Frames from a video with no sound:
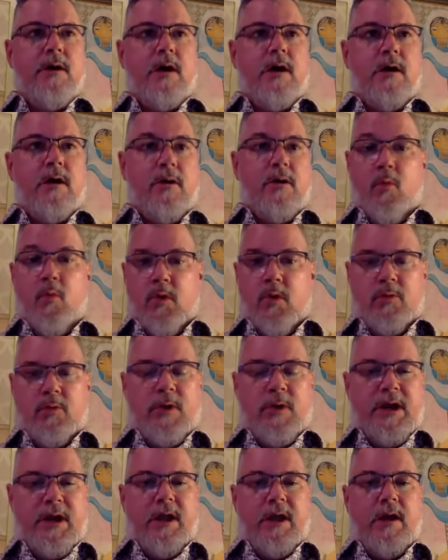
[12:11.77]
an
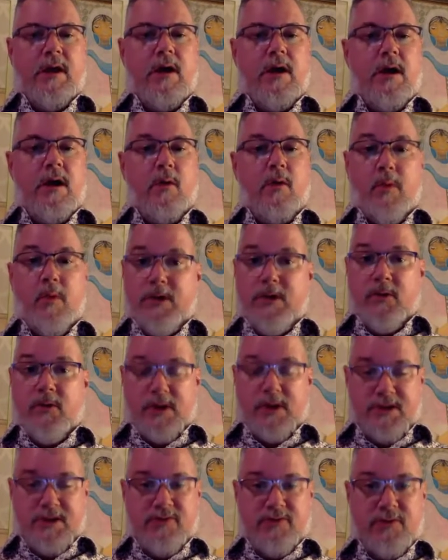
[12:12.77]
award-winning wind
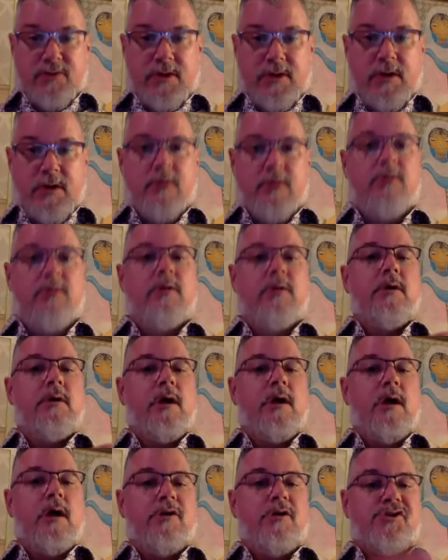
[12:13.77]
orchestra,
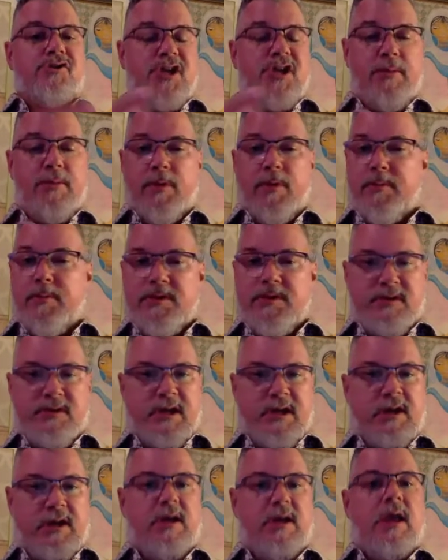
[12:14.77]
chamber
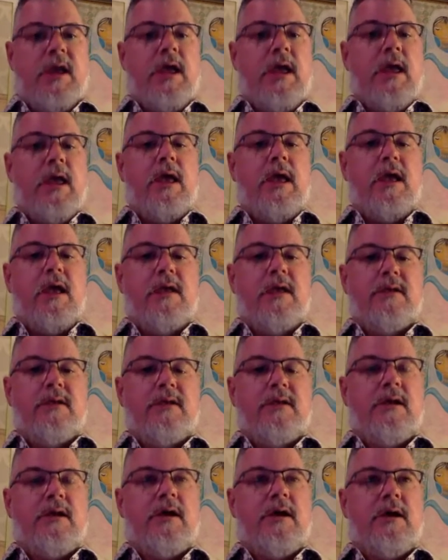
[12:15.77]
music,
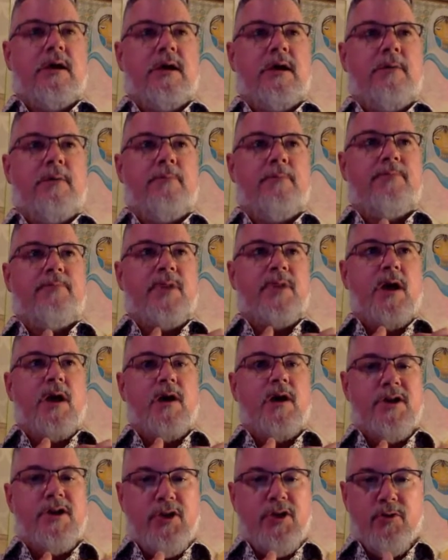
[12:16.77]
and
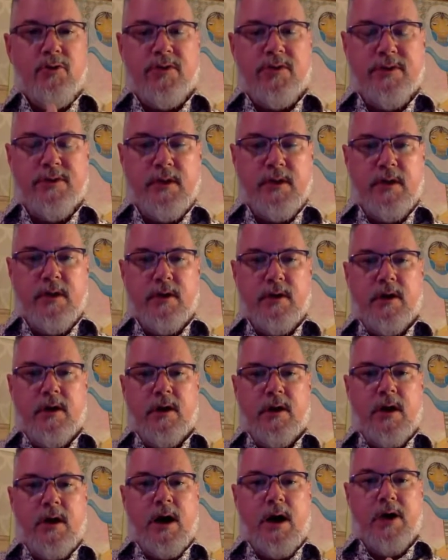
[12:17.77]
a youth
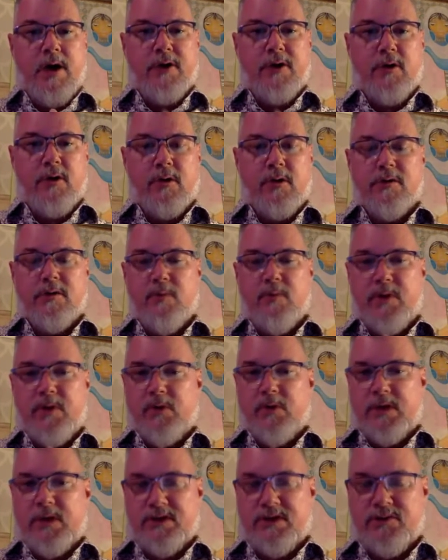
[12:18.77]
honor wind
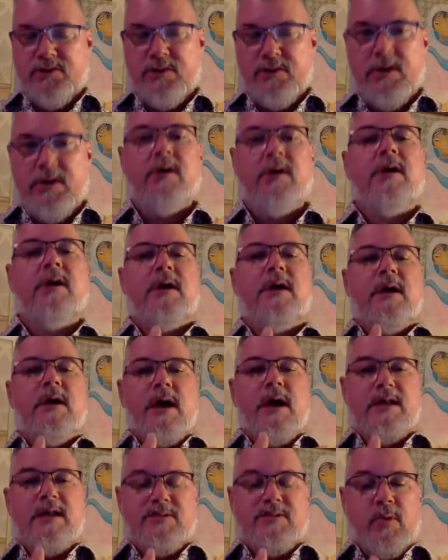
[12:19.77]
orchestra,
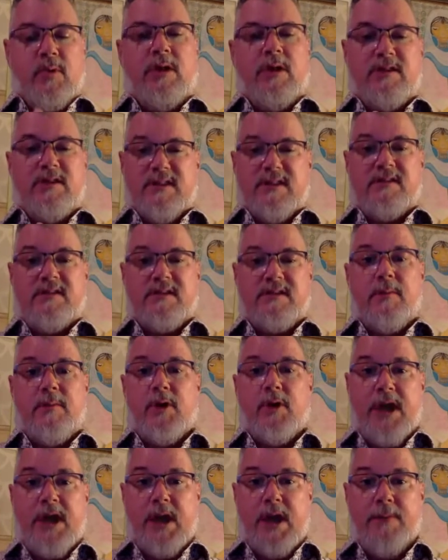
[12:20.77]
as well as a
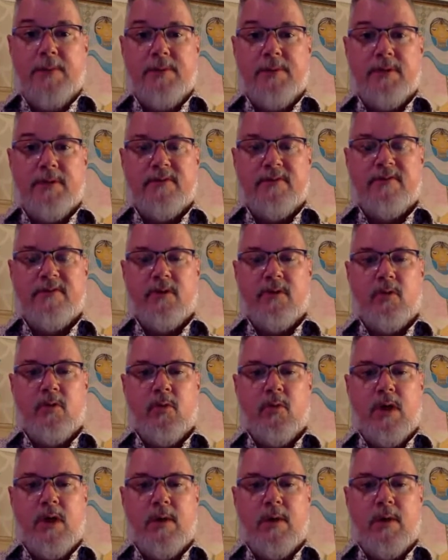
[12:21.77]
summer camp for